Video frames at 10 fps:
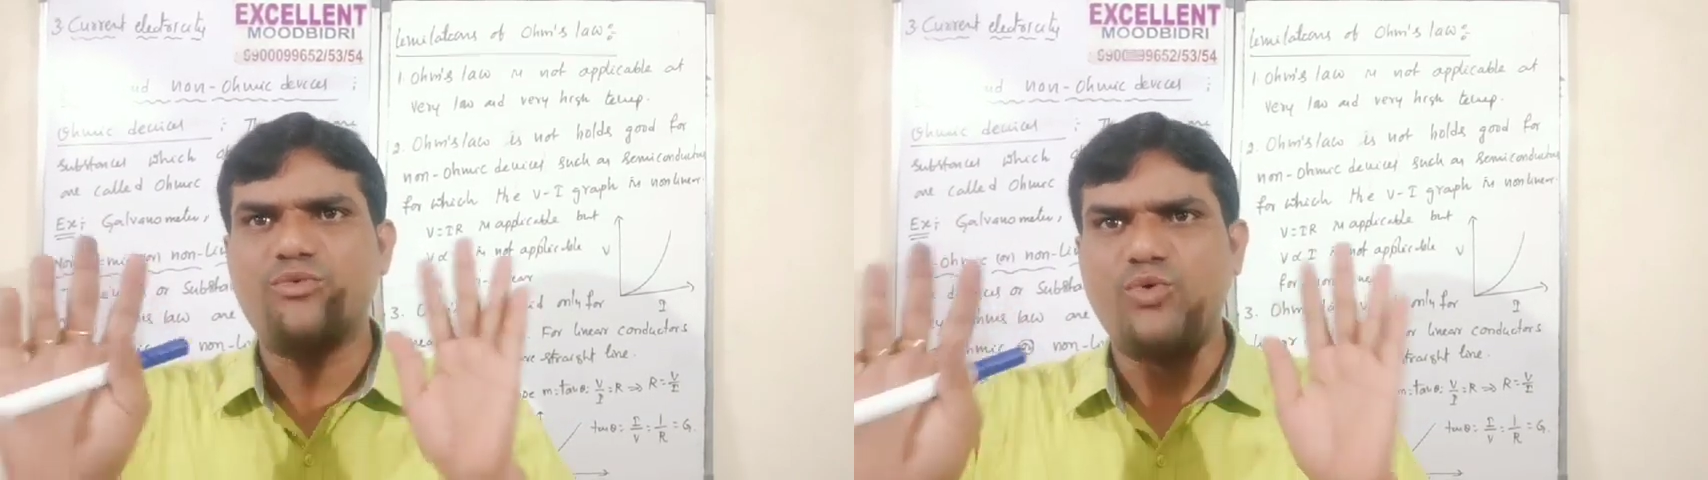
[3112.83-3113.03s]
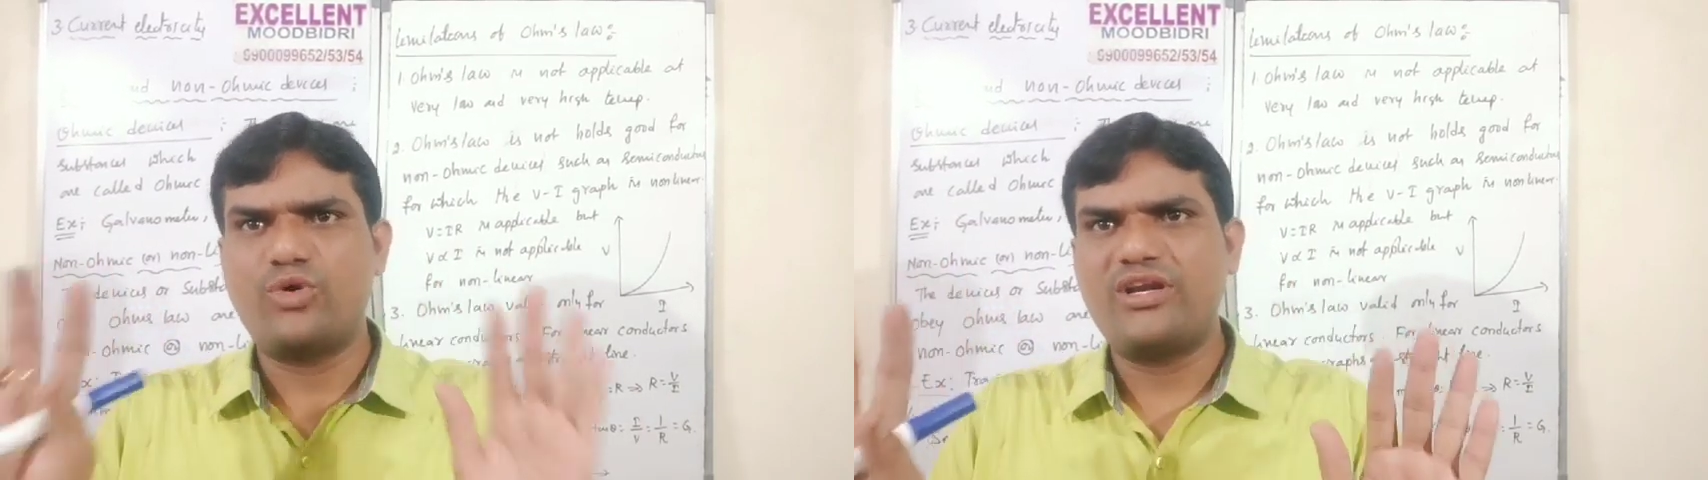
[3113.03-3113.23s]

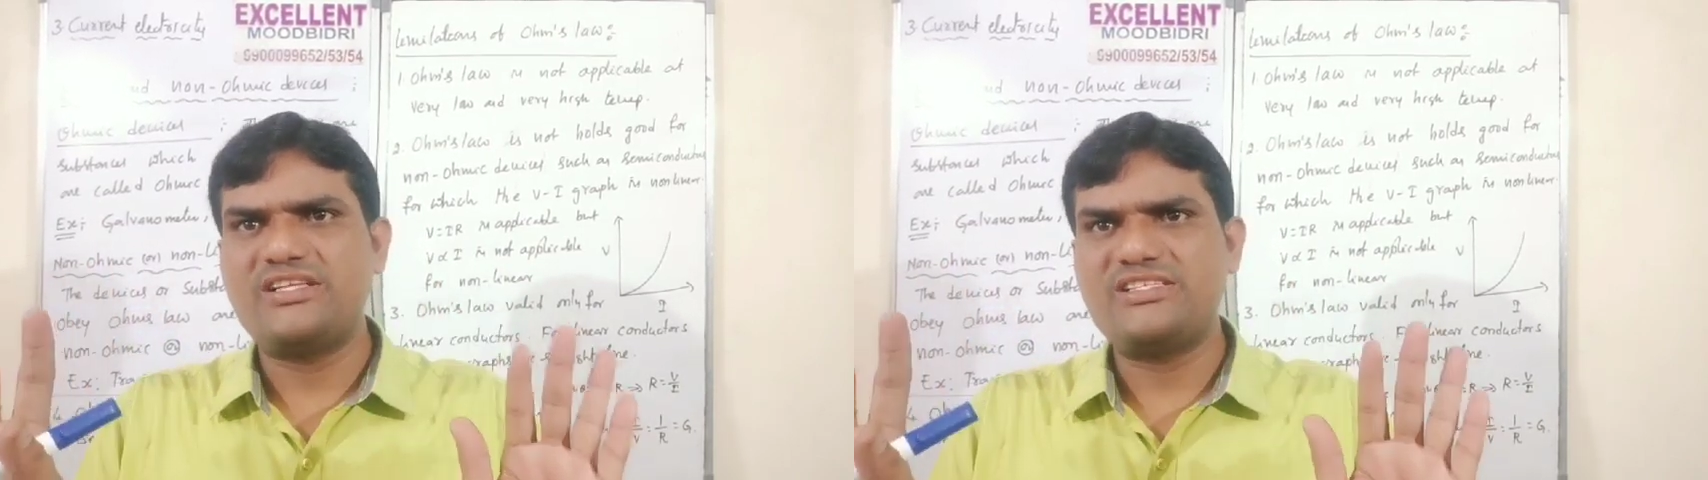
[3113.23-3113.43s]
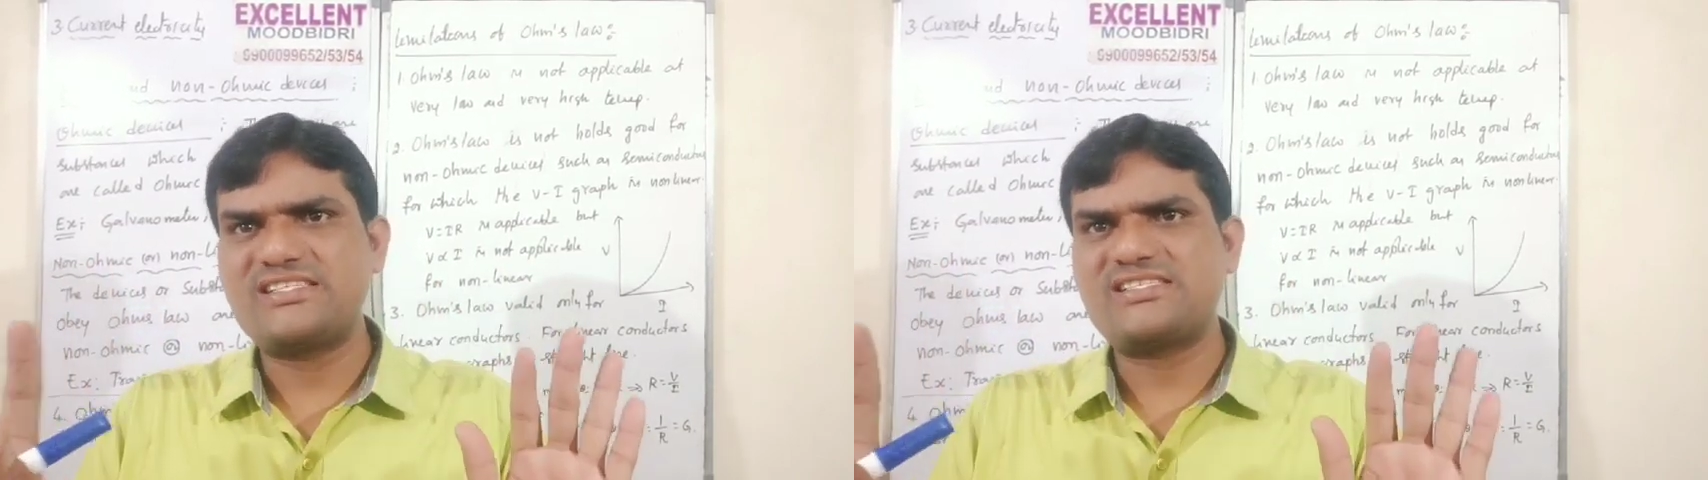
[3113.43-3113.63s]
only
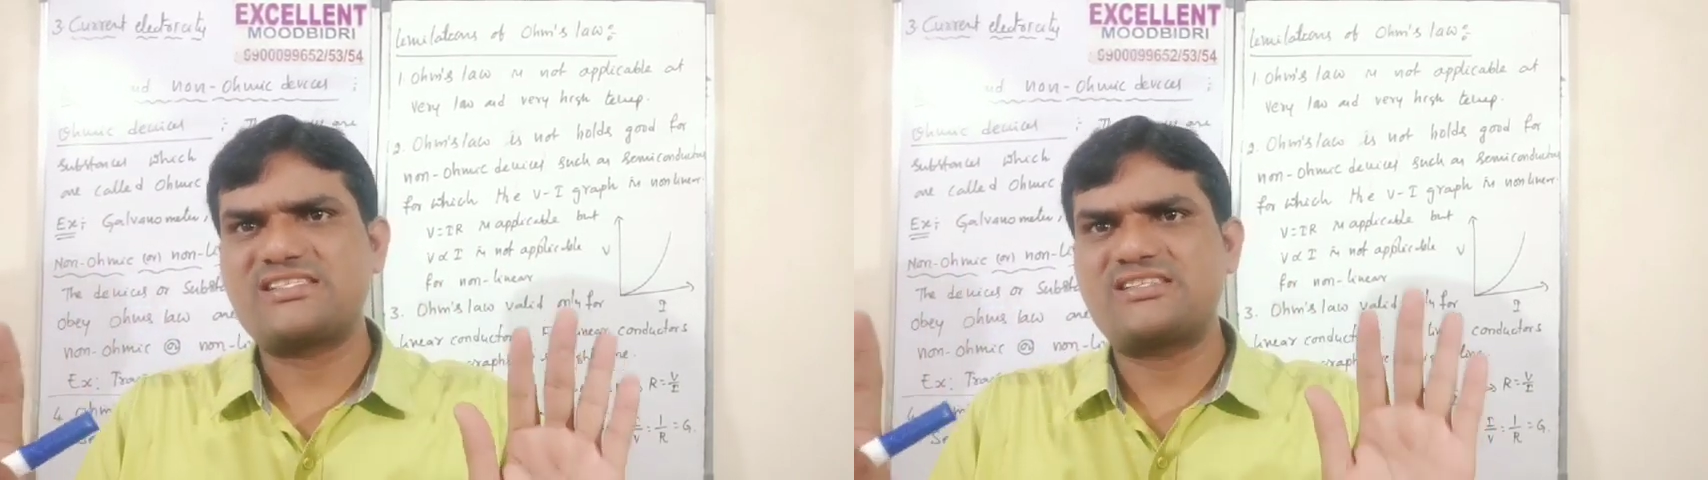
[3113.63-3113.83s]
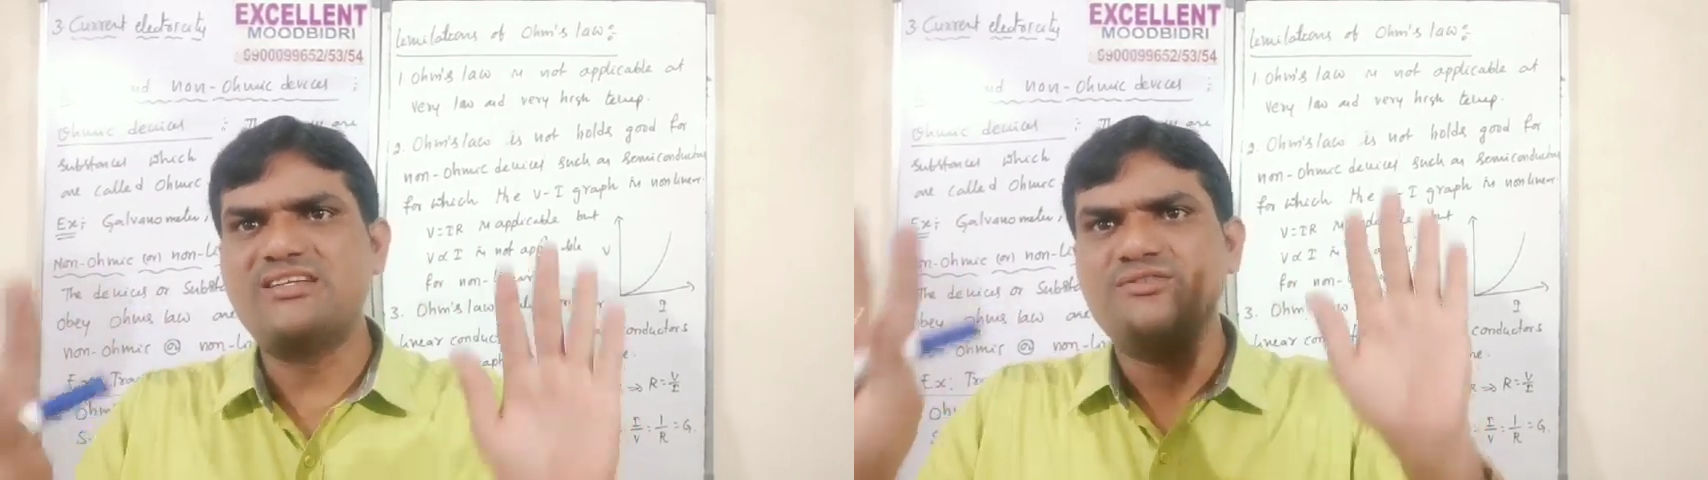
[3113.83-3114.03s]

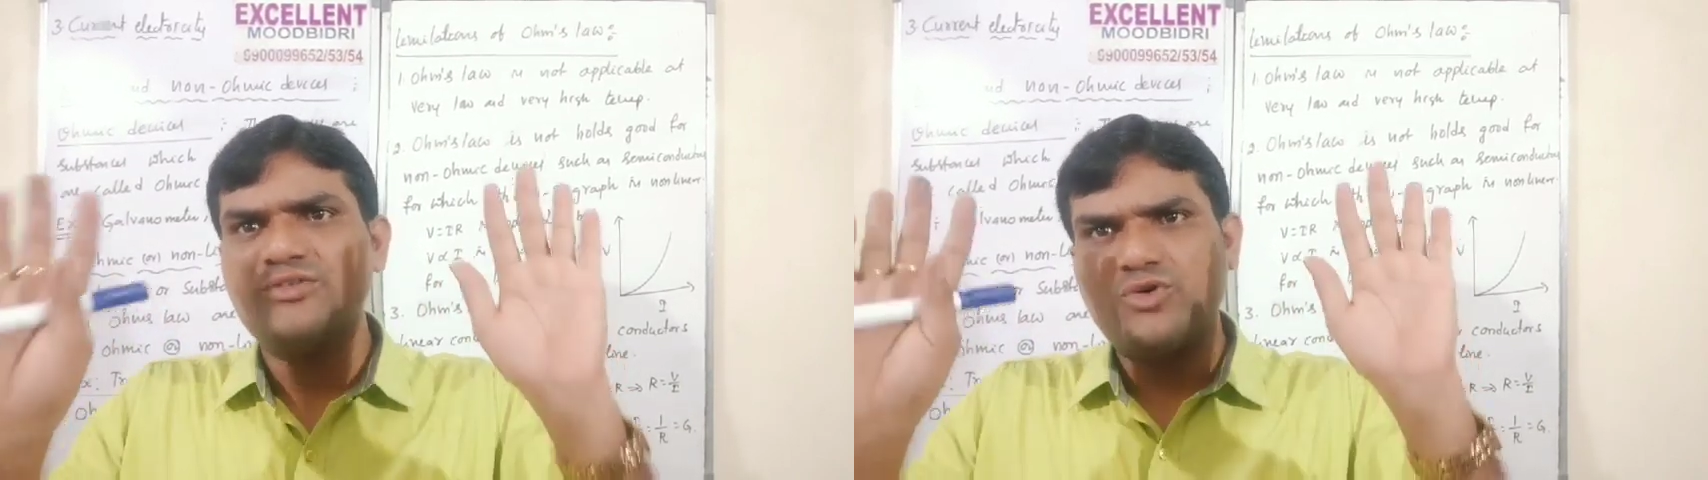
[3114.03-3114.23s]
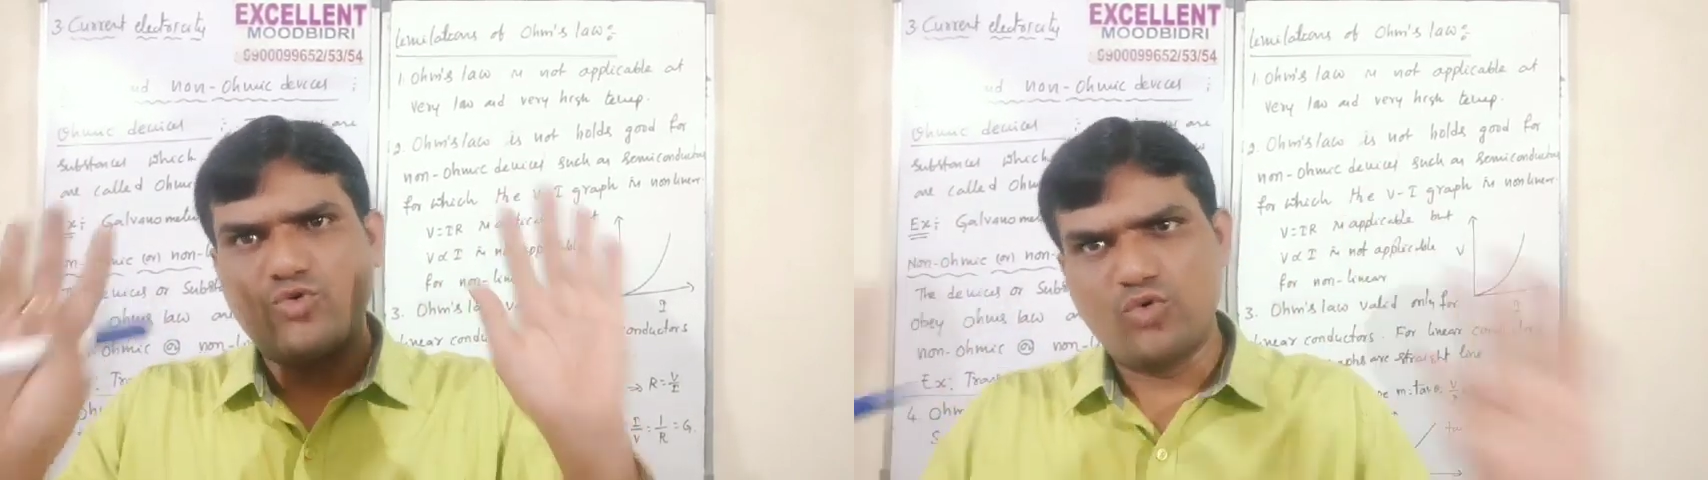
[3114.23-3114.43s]
just
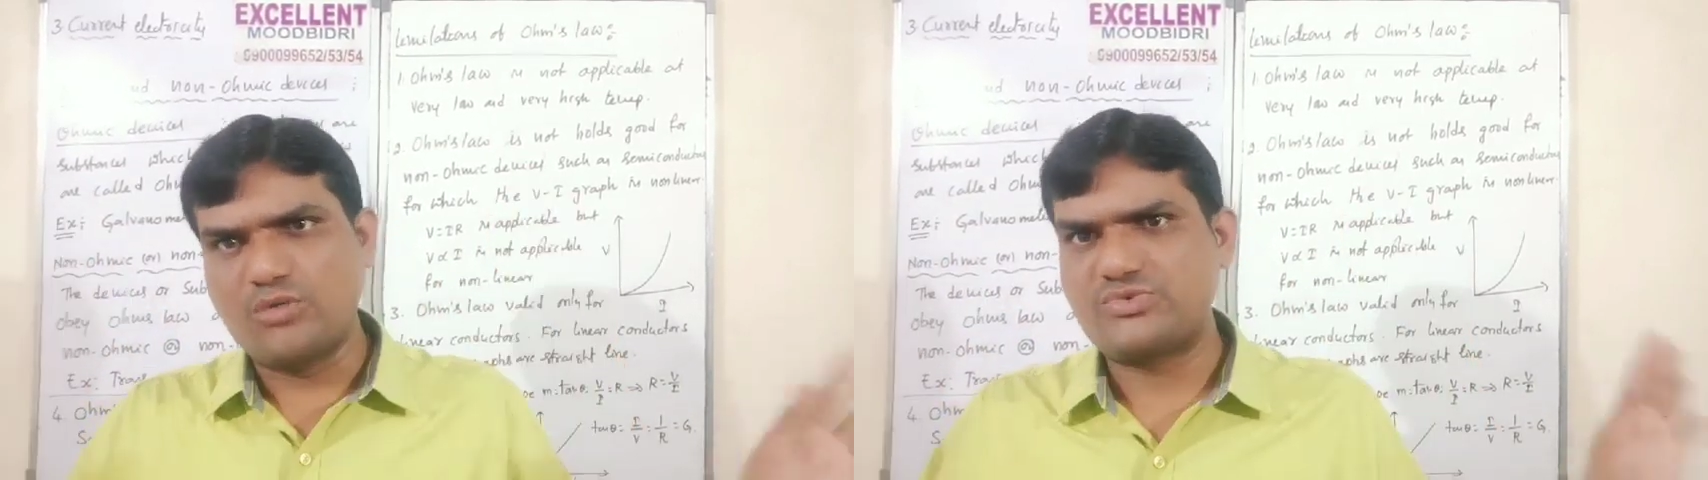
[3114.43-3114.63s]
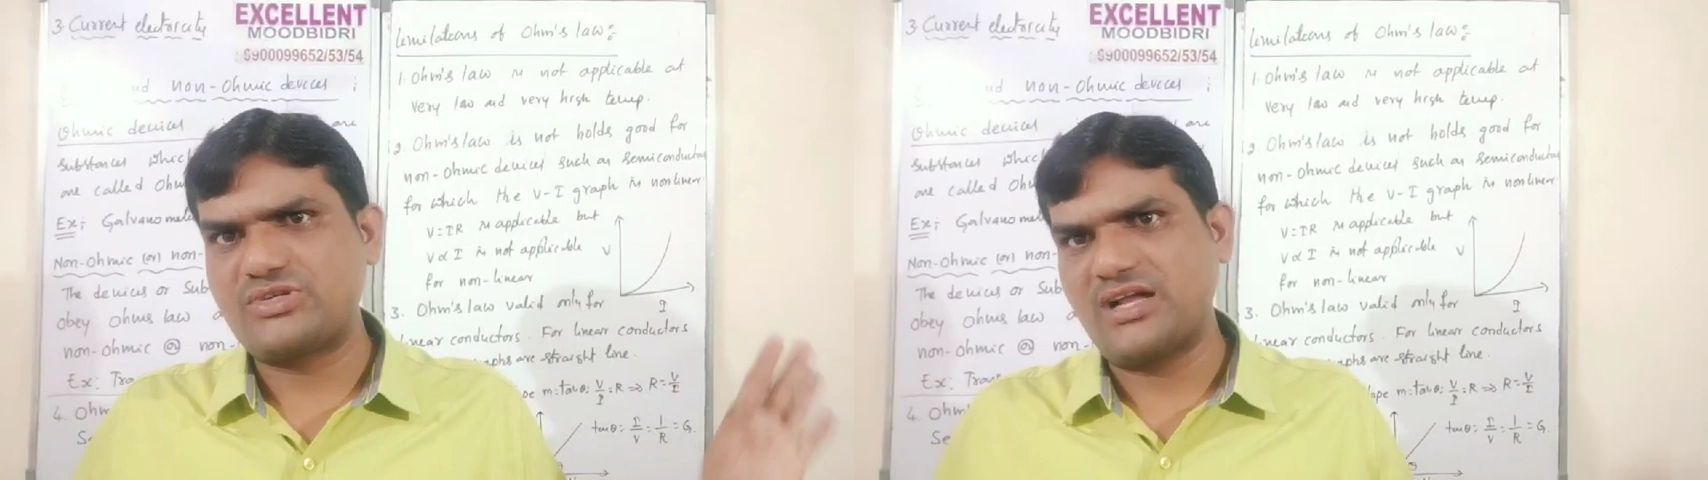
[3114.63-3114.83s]

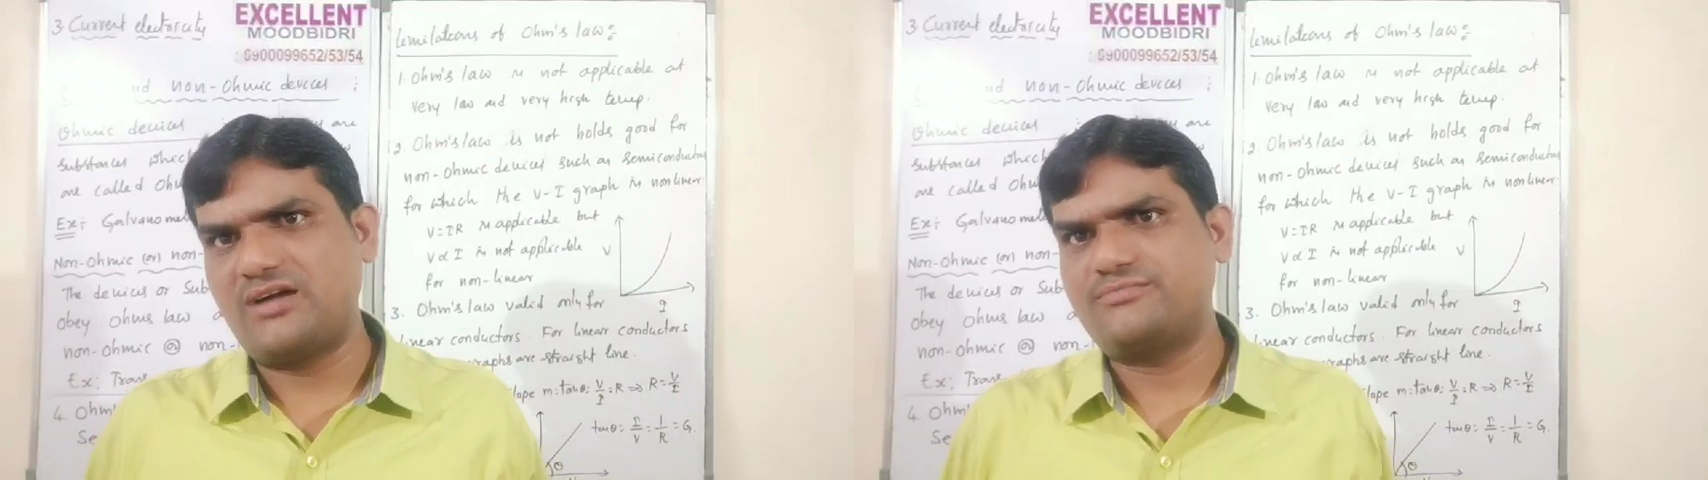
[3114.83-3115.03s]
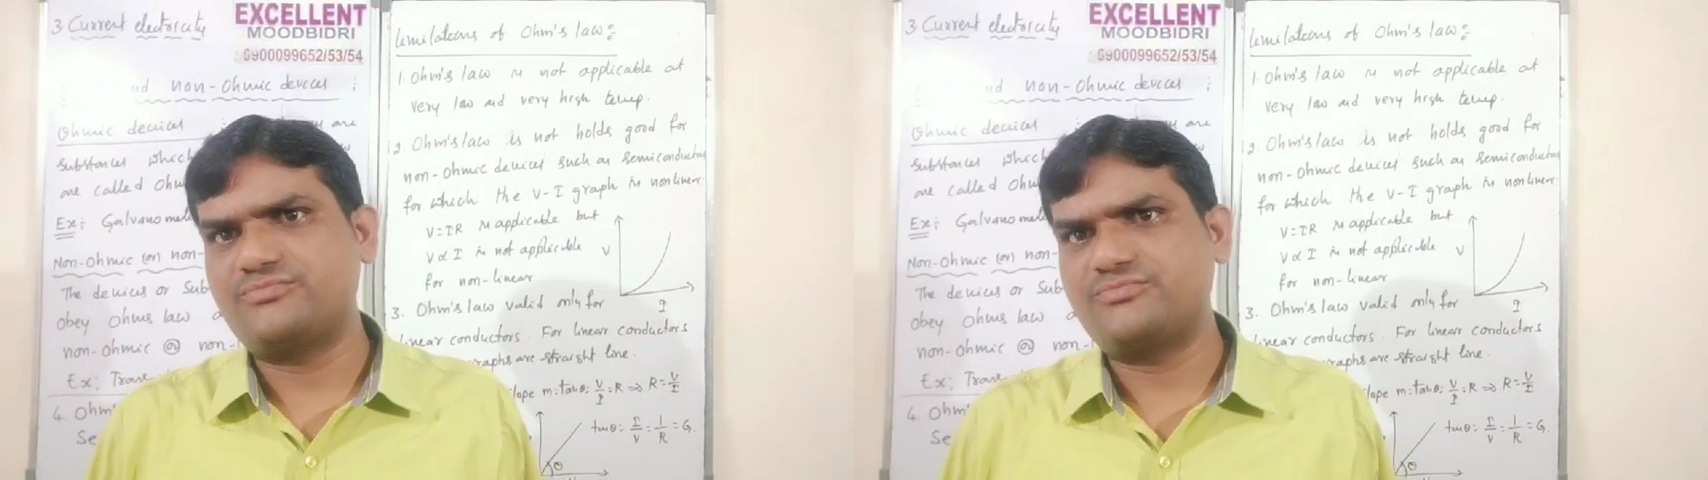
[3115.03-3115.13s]
Ohm's law.